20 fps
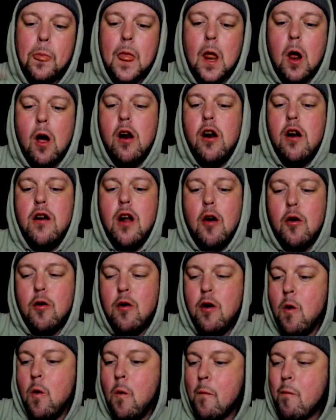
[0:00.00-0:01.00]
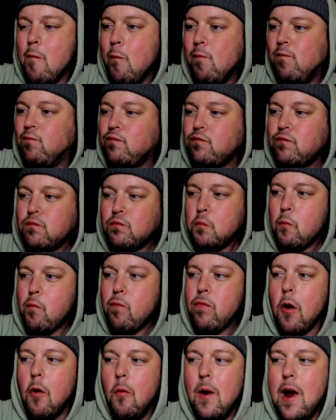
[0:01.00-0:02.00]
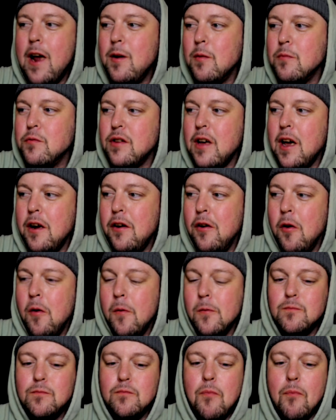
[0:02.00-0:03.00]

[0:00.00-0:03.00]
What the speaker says: On another note, random side note,